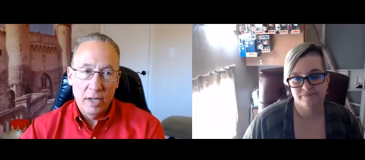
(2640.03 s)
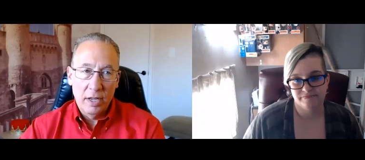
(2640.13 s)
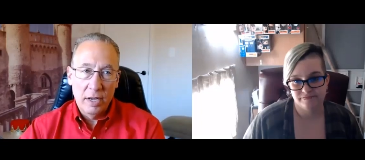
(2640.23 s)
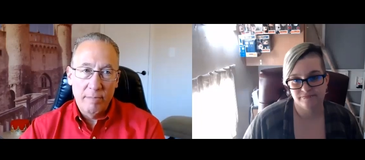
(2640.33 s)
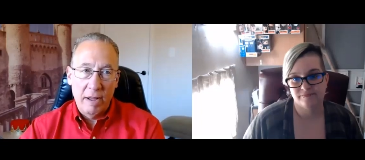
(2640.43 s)

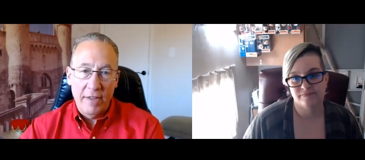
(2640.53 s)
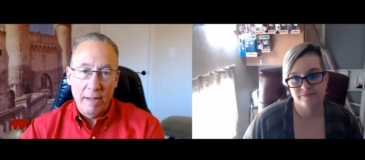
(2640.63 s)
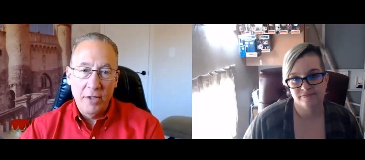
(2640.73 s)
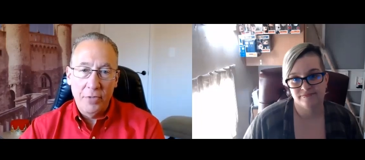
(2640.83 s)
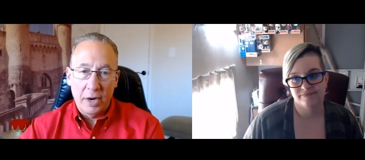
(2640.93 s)
Speaker 1: in my
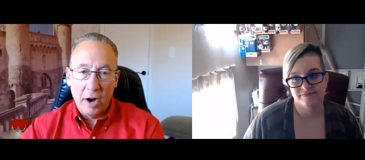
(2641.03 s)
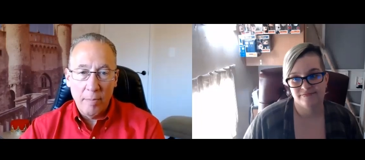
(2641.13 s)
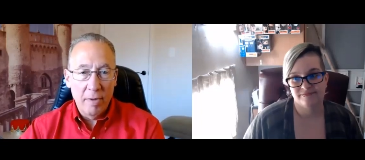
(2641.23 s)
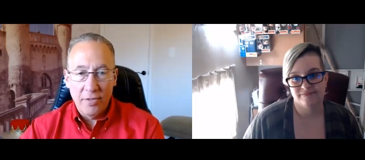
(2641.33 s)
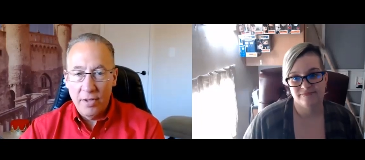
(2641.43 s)
family in the car
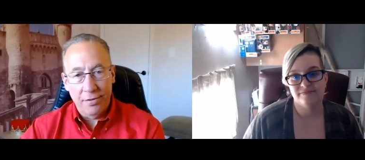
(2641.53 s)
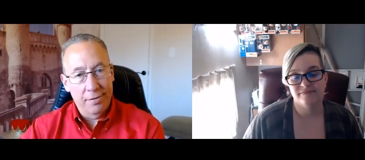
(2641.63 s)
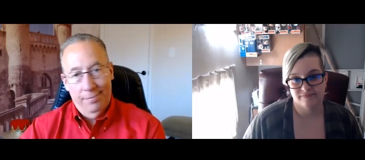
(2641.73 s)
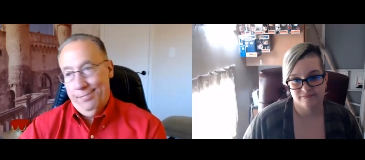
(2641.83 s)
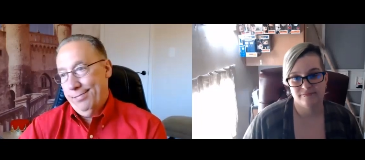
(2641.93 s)
business.
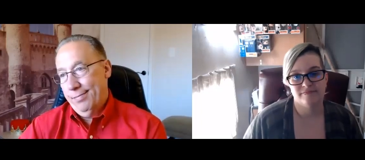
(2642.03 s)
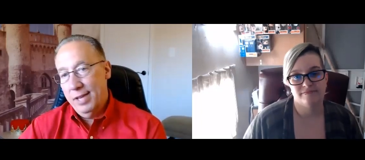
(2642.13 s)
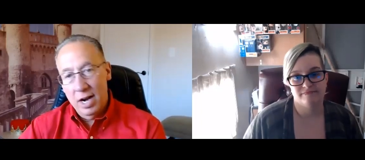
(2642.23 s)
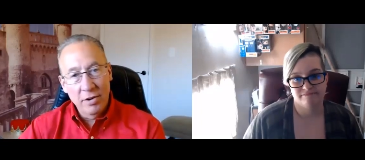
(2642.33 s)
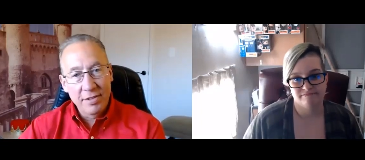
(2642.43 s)
You
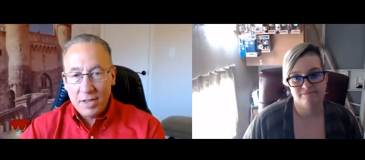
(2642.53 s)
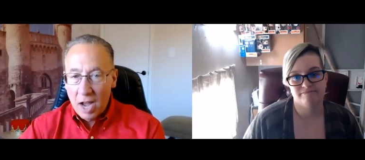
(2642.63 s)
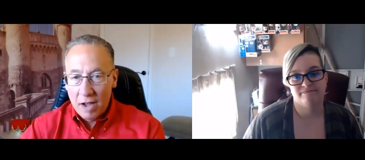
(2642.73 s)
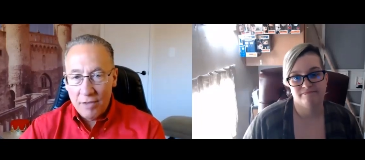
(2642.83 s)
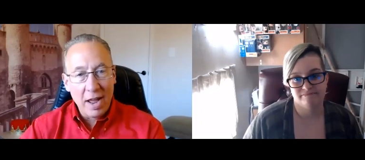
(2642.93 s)
know, it's
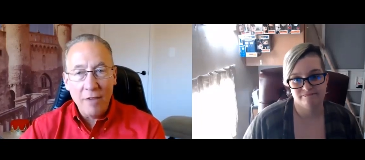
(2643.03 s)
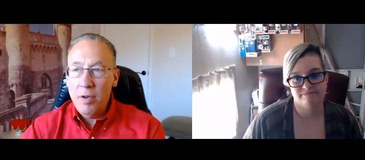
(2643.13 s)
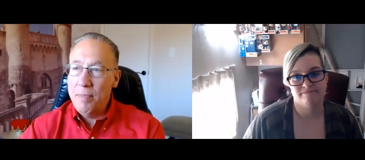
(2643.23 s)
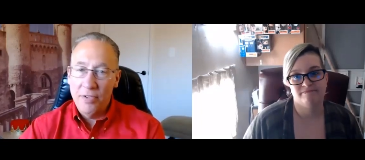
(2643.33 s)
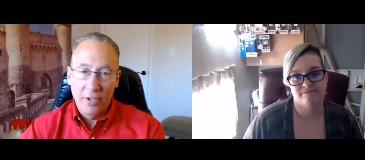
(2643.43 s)
tough. Every
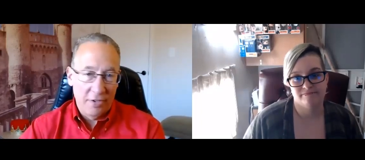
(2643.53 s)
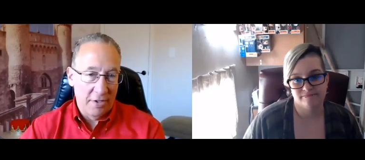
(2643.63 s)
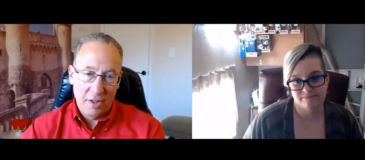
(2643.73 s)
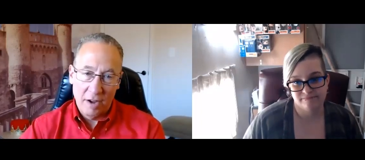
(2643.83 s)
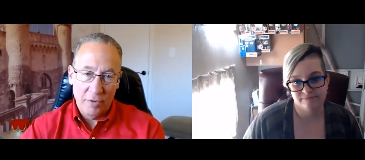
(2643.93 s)
business is
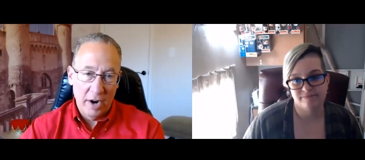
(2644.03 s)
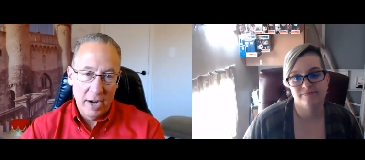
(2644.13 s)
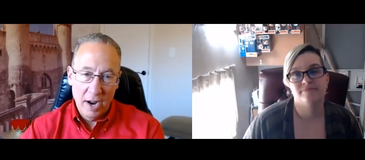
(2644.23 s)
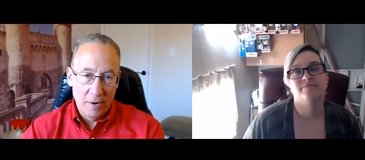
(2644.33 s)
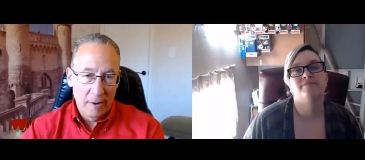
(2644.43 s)
tough right
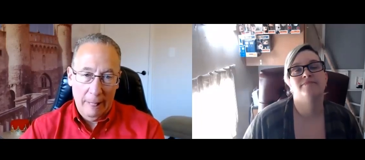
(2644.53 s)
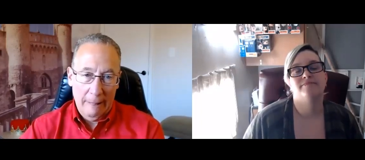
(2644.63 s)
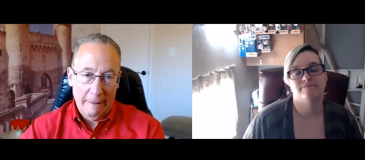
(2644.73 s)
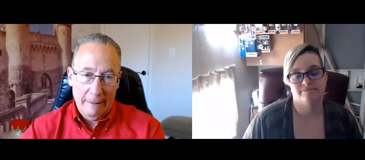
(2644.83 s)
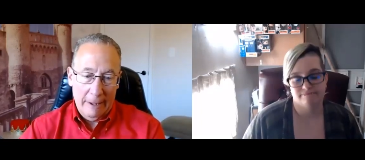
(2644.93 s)

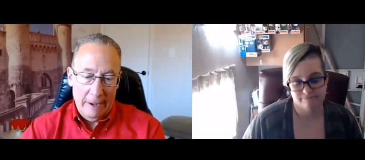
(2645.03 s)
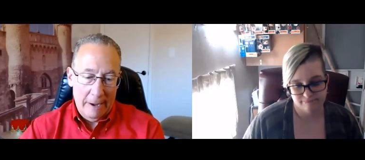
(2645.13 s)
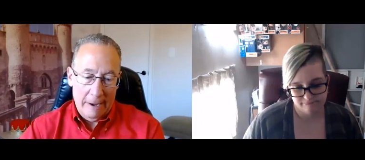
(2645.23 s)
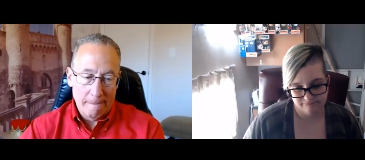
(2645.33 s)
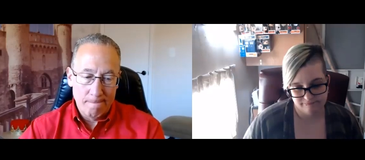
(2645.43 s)

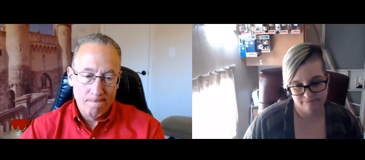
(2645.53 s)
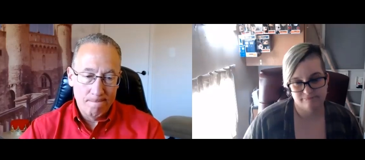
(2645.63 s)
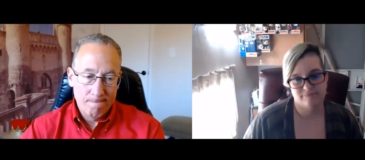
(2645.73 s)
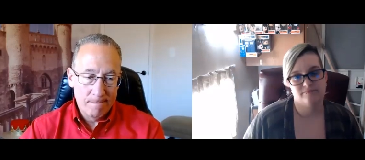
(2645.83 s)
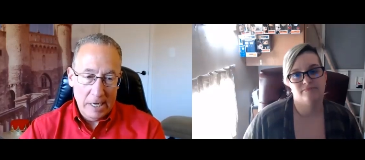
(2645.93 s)
now.
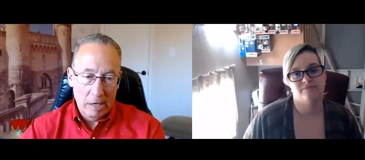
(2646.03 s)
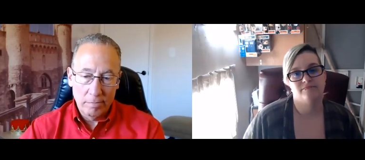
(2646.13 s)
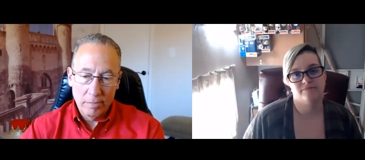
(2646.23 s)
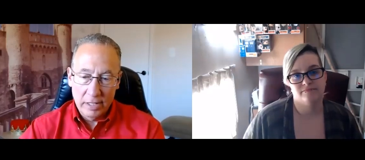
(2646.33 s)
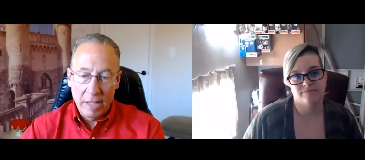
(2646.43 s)
You know,
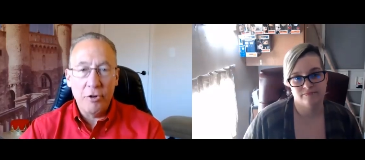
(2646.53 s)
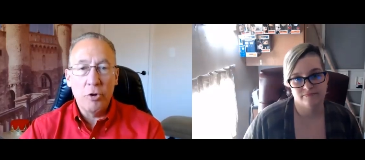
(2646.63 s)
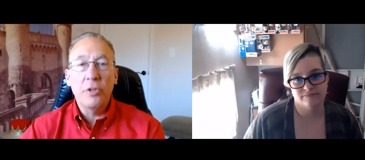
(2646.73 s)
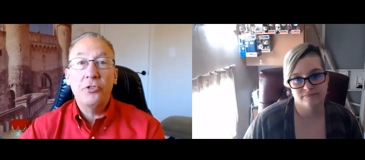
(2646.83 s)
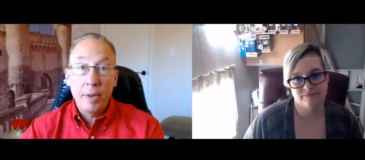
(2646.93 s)
unless you're
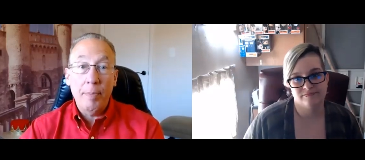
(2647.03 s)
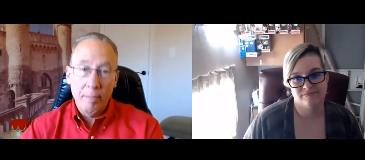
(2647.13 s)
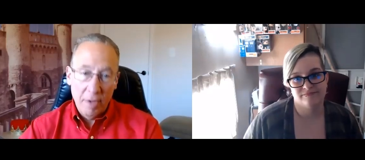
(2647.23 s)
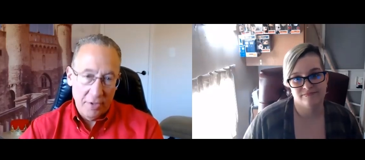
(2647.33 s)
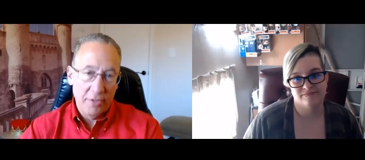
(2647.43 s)
in the shipping
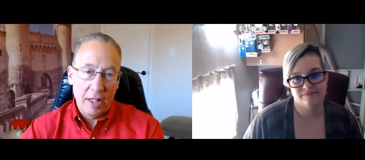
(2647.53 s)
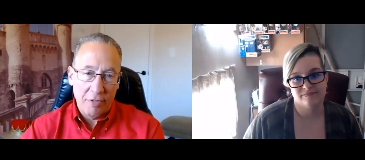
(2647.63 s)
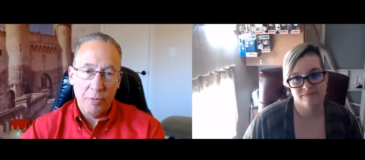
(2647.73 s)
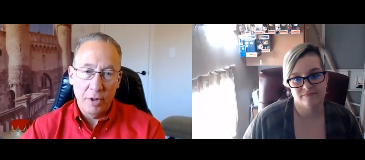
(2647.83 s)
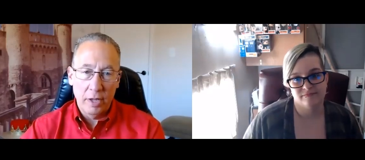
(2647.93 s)
business,
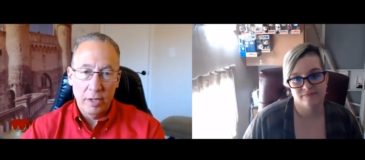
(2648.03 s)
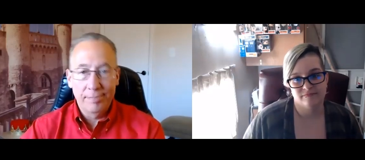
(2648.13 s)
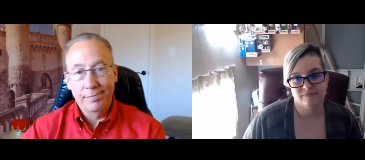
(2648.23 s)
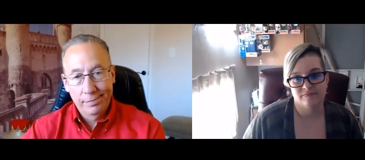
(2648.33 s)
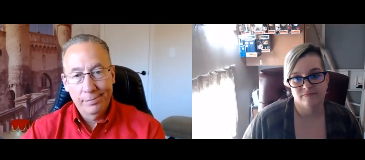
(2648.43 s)
that's really
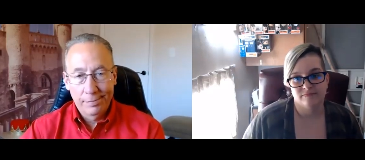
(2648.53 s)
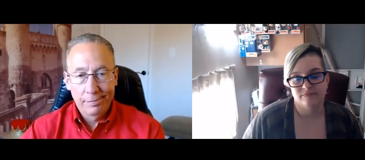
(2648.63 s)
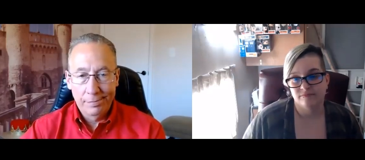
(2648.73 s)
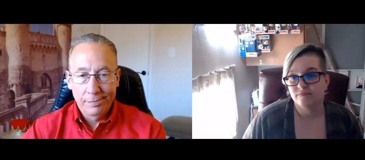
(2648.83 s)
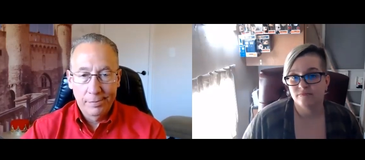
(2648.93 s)

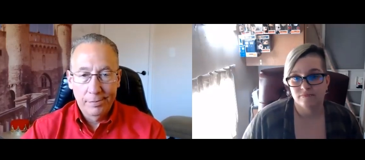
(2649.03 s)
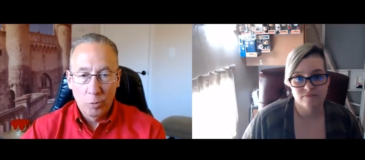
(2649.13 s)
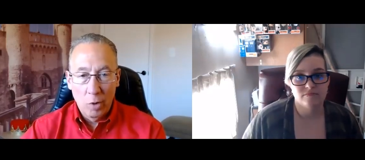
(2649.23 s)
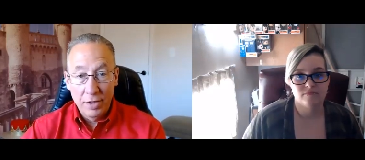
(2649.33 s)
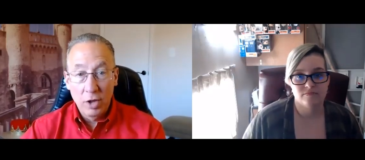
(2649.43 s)

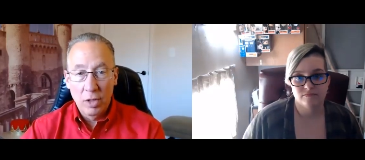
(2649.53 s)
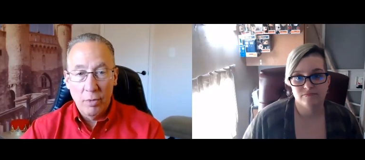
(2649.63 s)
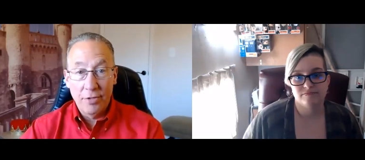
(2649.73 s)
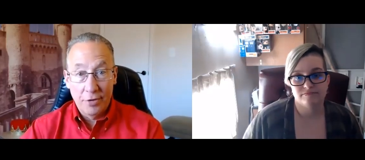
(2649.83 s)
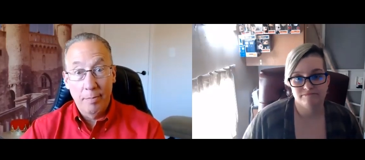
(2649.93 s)
one of the only
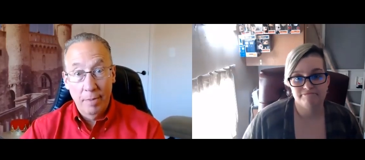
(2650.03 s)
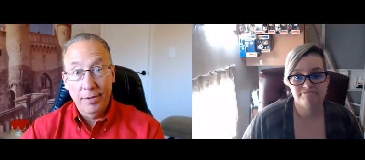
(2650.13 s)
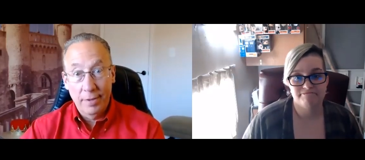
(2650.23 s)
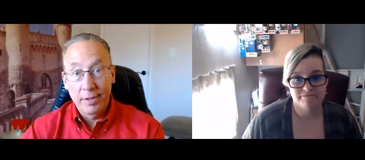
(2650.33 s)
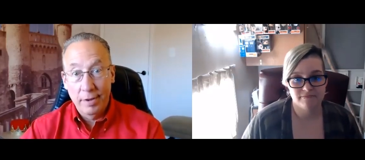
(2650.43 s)
ones that
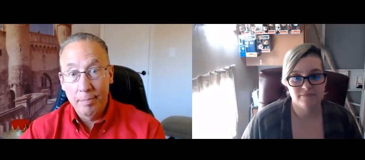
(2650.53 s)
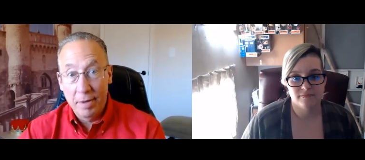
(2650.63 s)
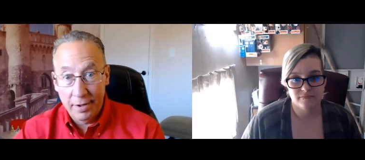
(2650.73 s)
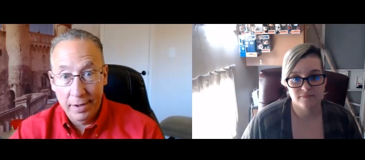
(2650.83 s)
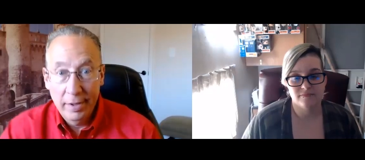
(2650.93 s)
are
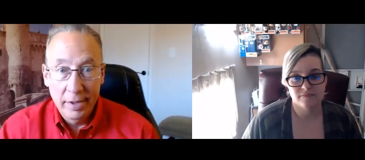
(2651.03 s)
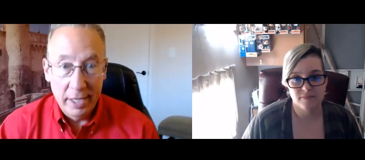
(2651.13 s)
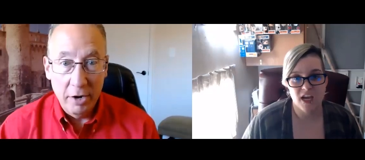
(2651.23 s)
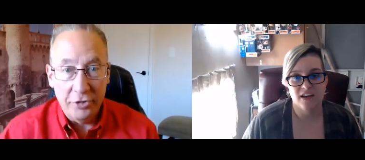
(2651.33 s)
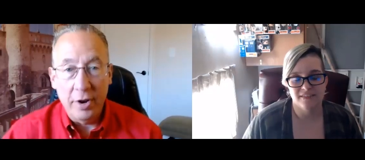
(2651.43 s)
busy, you
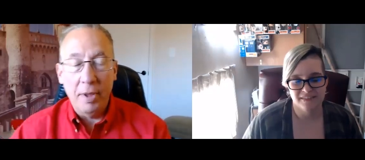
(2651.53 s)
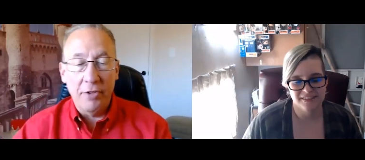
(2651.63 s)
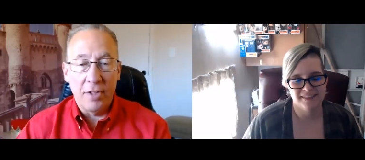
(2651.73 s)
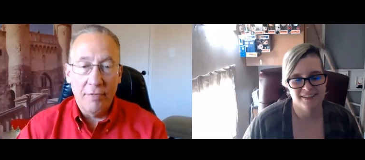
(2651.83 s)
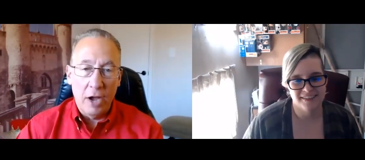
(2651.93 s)
know, shipping
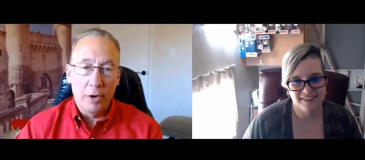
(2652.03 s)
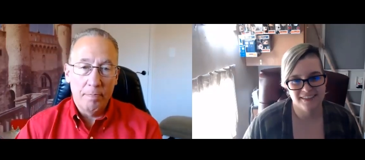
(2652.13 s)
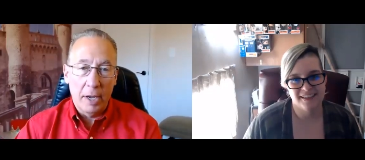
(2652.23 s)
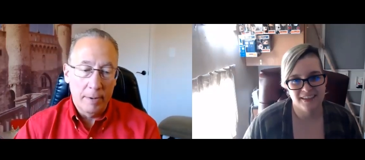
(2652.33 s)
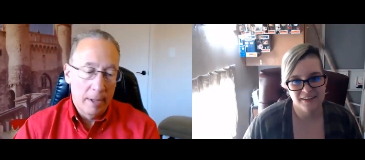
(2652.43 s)
stuff out.
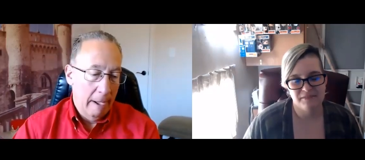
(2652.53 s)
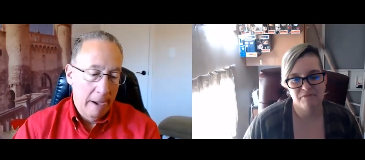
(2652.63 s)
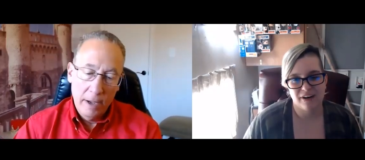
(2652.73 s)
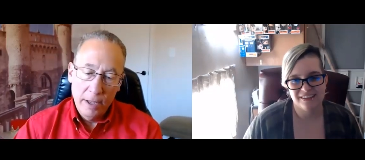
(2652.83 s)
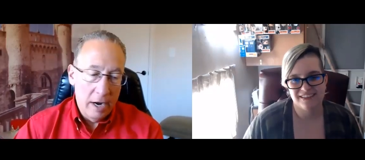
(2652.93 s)
But
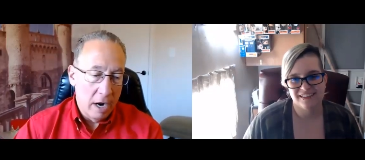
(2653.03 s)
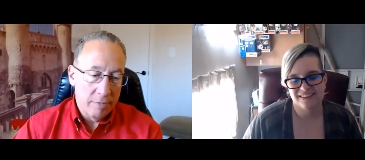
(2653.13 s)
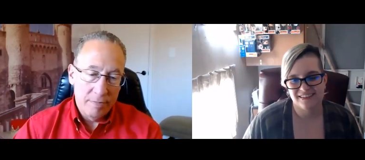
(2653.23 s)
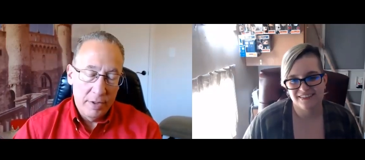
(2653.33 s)
you know,